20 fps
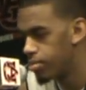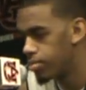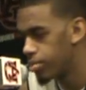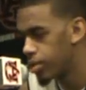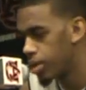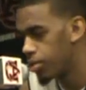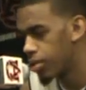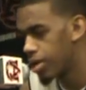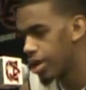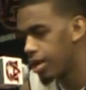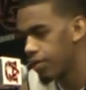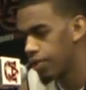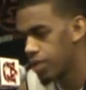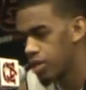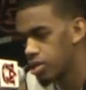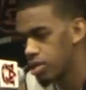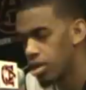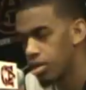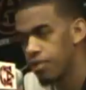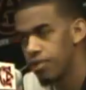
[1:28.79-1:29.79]
Play with
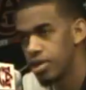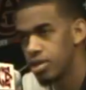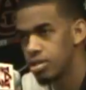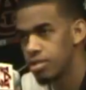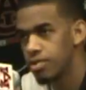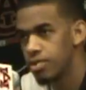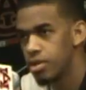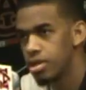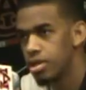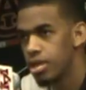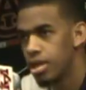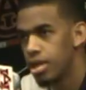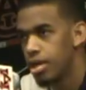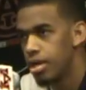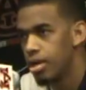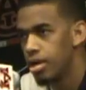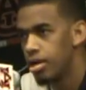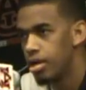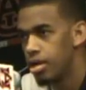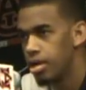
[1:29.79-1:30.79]
confidence offensively.
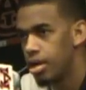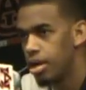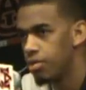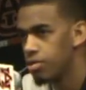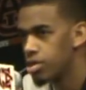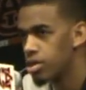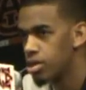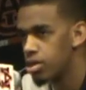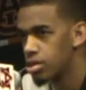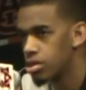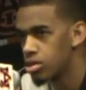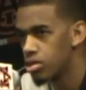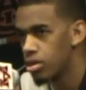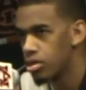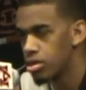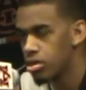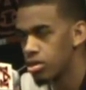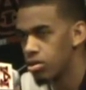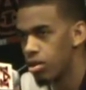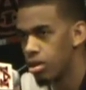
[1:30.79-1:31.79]
And everything
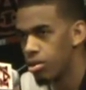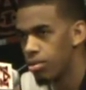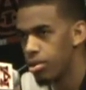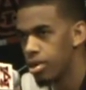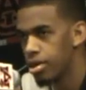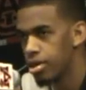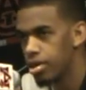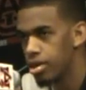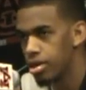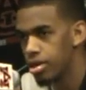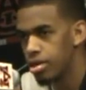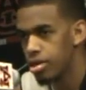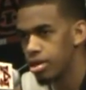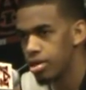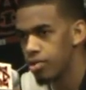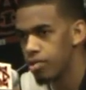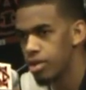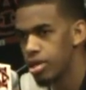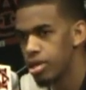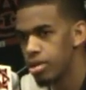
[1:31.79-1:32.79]
started to go our way.
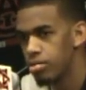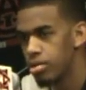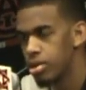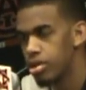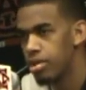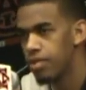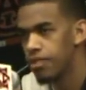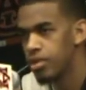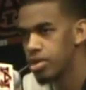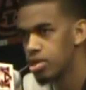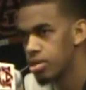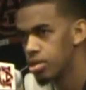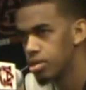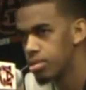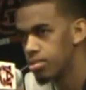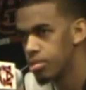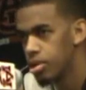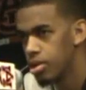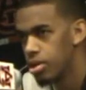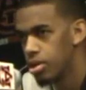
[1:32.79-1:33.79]
And we keep the defense
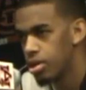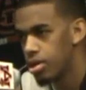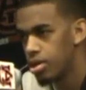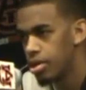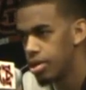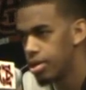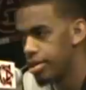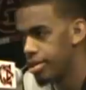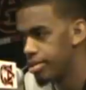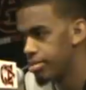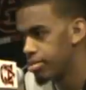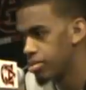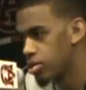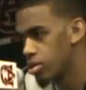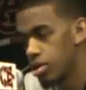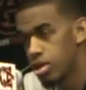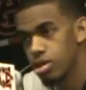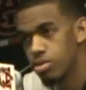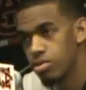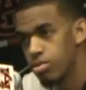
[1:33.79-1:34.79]
up.
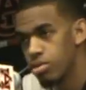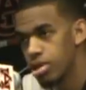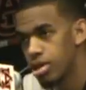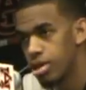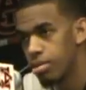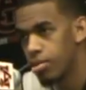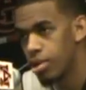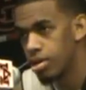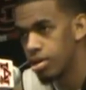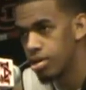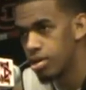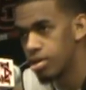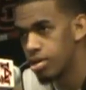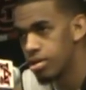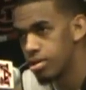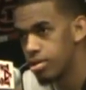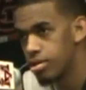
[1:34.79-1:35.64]
So that's what we came out here.